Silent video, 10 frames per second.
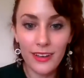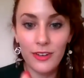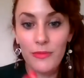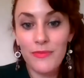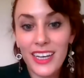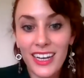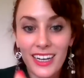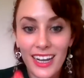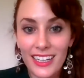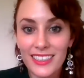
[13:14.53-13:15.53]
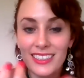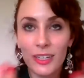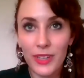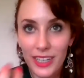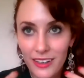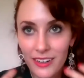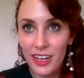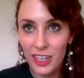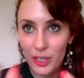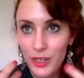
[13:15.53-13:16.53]
you know a meaning and an essence that we can
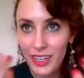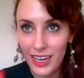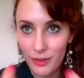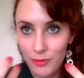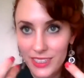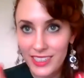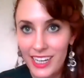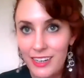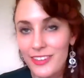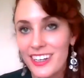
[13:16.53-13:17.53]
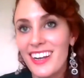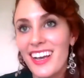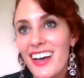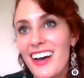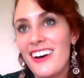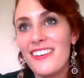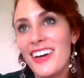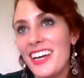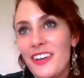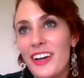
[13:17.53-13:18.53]
communicate and receive and um,
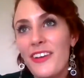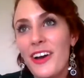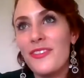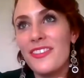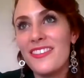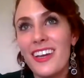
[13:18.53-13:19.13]
i don't i found